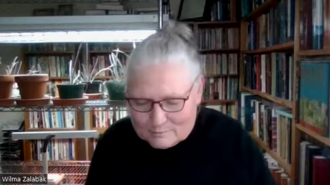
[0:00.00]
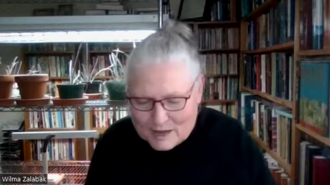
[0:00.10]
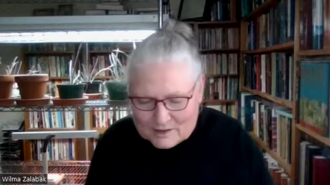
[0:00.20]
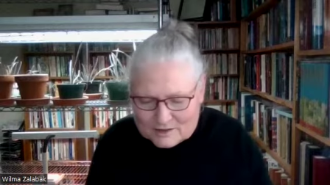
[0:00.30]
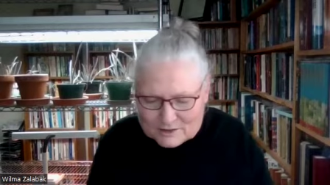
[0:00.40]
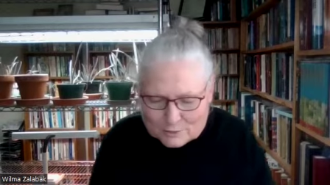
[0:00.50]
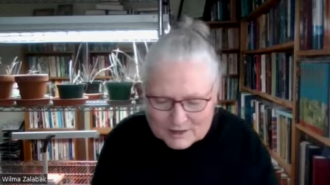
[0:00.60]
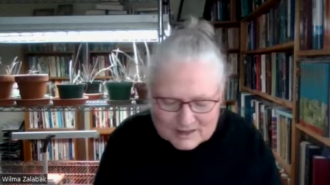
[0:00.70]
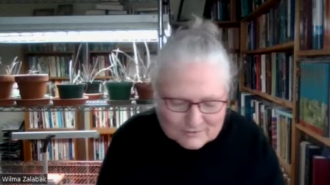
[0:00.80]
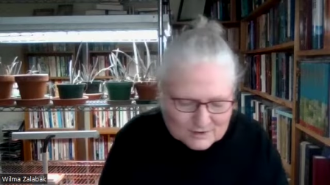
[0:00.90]
Matthew
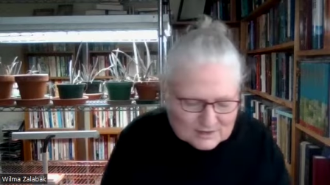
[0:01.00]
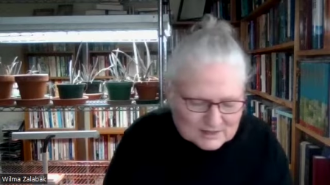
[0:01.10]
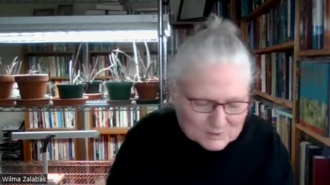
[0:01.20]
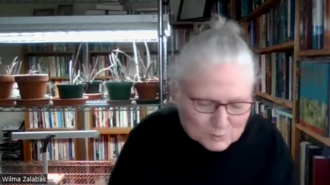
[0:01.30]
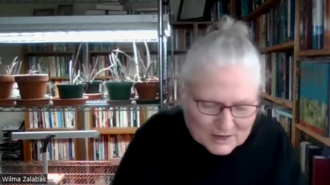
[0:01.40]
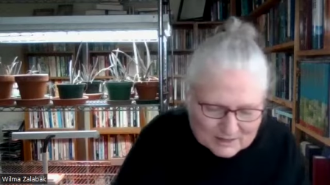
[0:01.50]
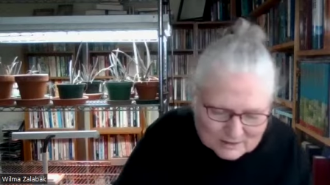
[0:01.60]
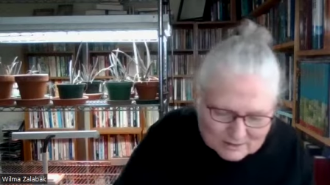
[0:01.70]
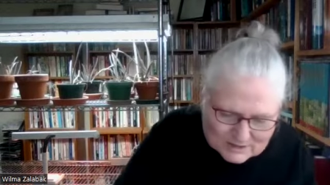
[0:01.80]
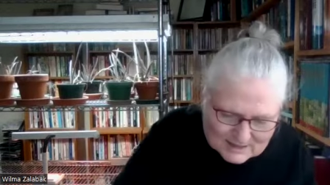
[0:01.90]
20, verses 1
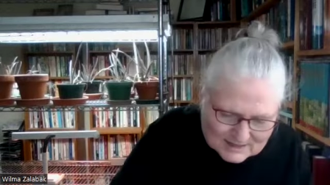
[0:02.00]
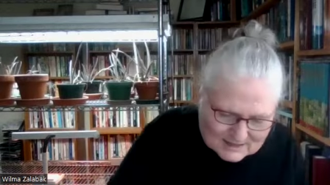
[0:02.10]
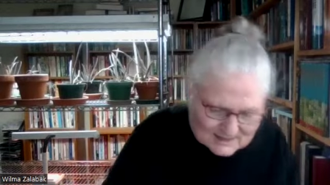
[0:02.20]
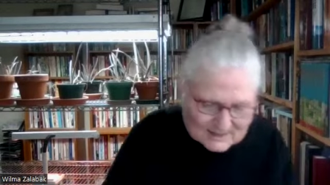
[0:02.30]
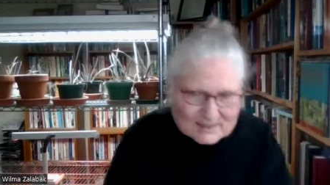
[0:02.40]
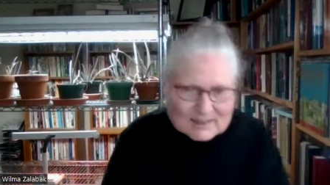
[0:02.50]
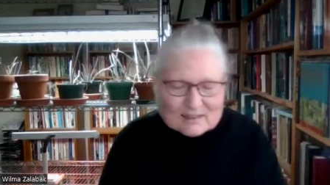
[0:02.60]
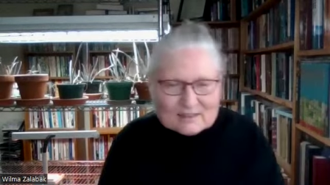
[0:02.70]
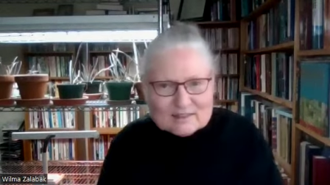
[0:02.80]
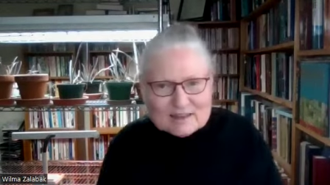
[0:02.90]
through 16,
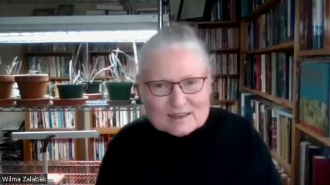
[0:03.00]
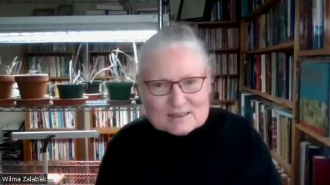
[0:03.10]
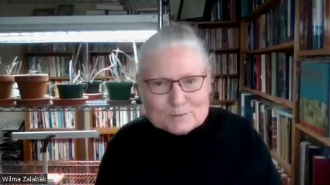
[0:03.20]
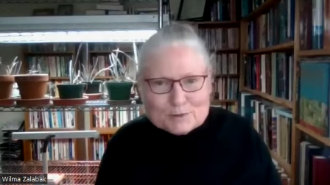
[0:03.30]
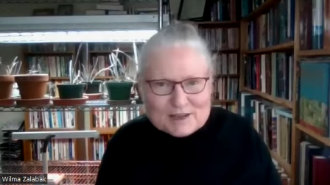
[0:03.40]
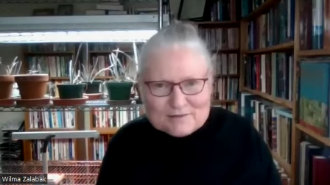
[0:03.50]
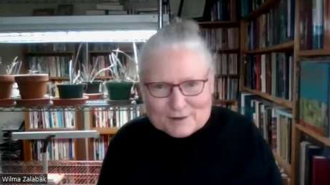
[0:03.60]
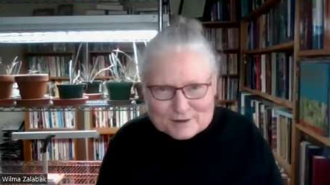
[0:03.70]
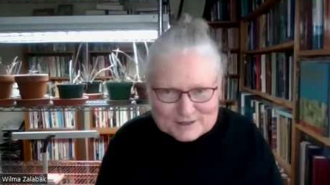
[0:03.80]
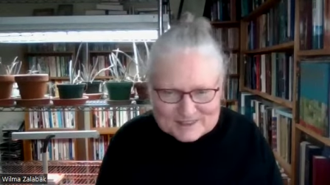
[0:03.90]
and let us pray
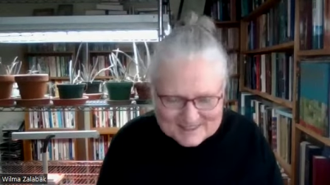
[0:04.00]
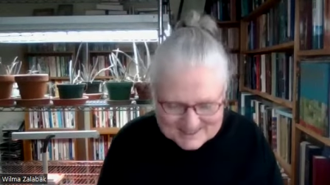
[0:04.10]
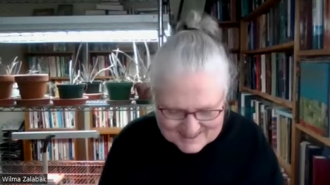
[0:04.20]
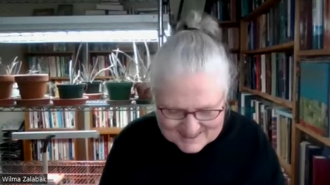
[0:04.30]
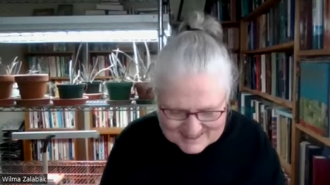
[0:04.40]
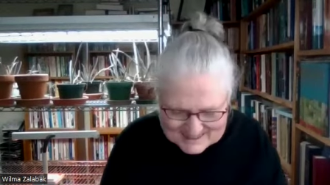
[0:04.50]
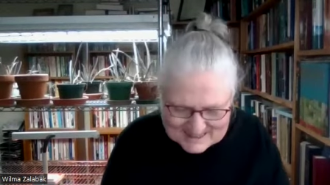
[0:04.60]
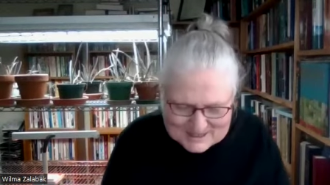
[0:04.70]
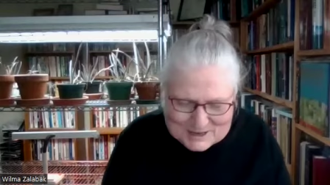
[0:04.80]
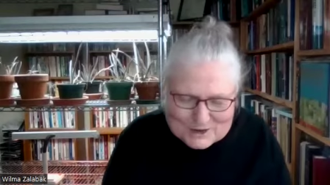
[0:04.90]
first.
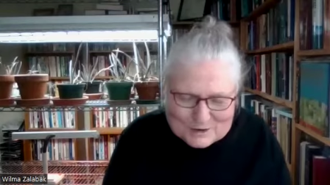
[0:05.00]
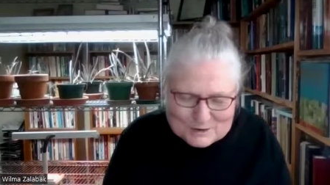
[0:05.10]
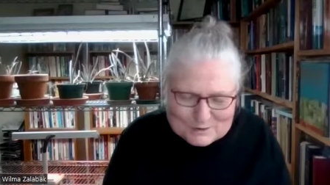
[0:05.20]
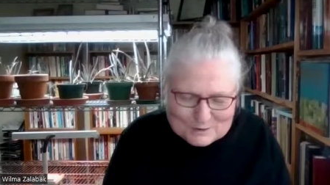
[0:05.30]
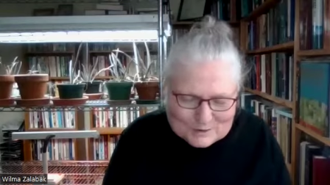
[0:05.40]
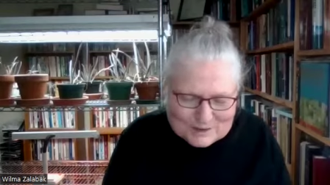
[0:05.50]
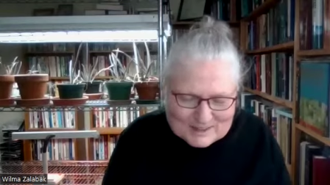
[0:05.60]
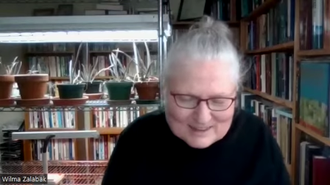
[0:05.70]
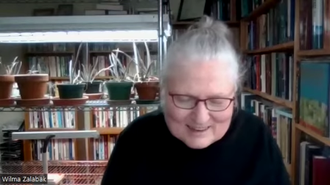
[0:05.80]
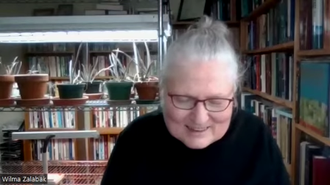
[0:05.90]
O oh
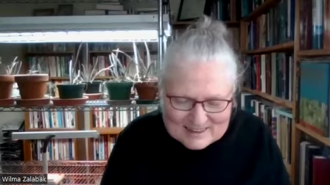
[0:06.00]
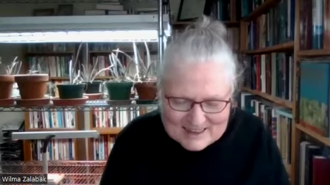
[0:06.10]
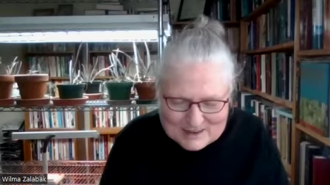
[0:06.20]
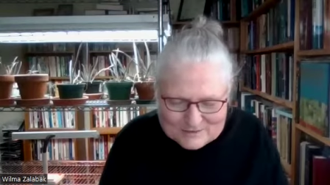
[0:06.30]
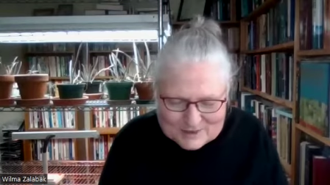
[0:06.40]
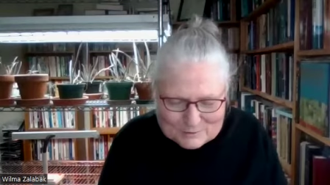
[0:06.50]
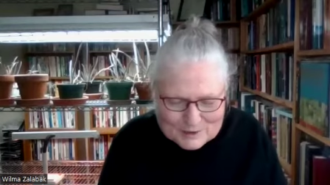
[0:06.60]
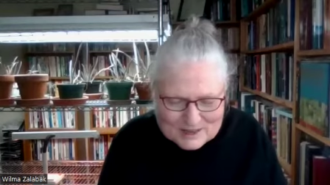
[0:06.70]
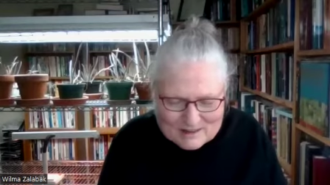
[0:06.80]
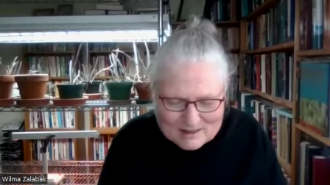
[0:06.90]
Lord God in heaven,
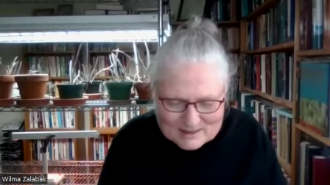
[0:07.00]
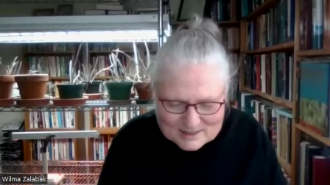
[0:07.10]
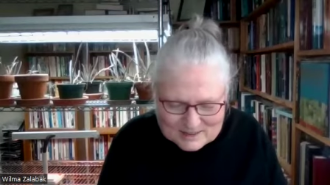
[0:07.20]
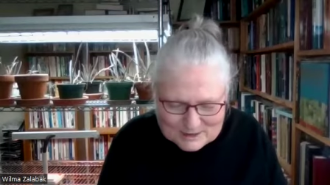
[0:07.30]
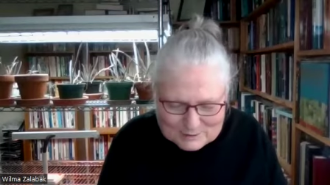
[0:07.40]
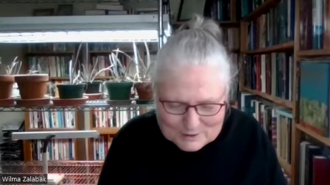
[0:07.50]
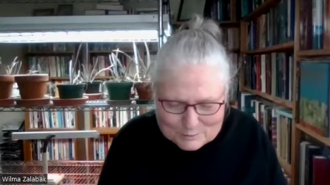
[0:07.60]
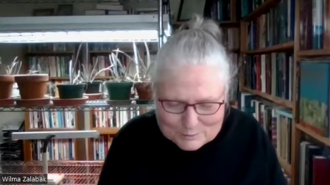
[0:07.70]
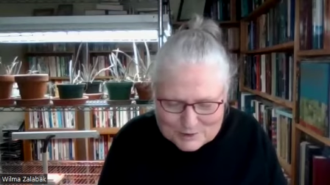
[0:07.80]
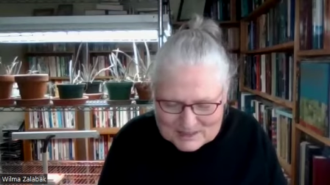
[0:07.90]
we honor you
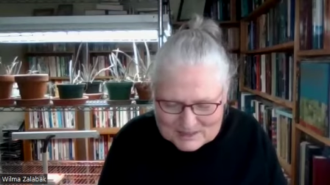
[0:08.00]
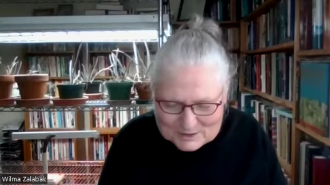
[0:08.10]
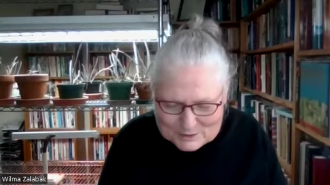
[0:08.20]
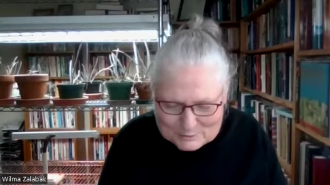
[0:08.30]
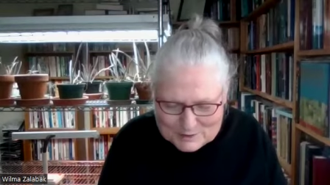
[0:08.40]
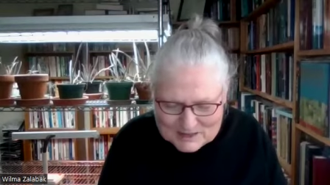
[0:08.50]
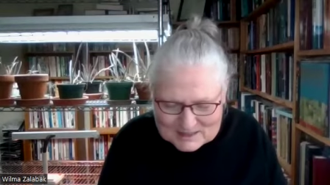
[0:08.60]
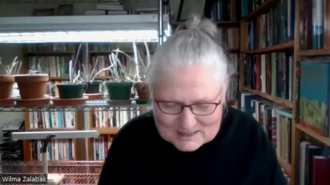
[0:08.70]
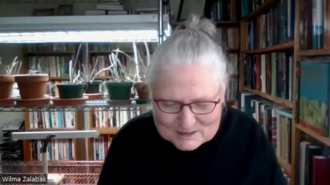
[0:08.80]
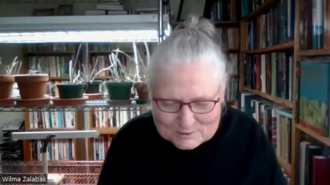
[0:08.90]
and praise you
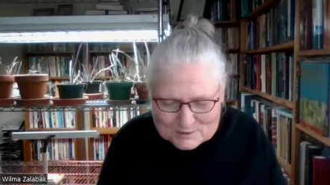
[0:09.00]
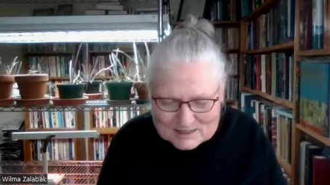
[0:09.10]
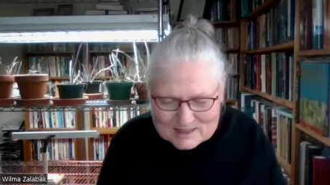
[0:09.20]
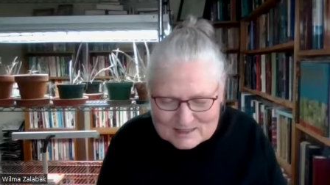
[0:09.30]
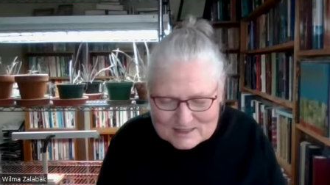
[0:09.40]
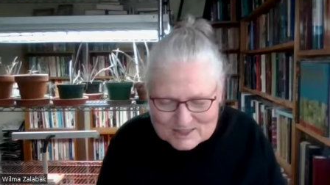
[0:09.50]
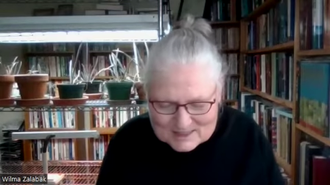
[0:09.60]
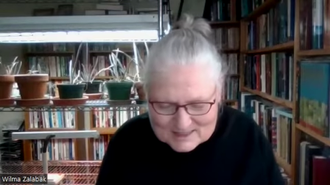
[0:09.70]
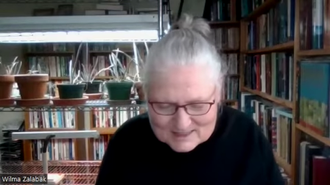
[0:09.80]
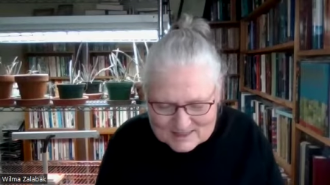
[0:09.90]
because you sent
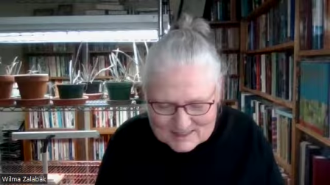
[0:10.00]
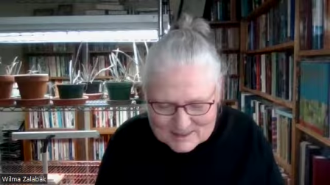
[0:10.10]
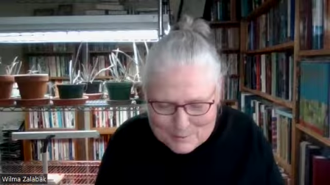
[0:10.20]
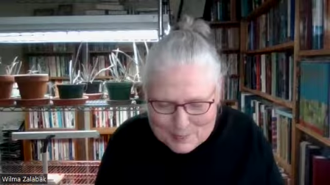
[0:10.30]
Jesus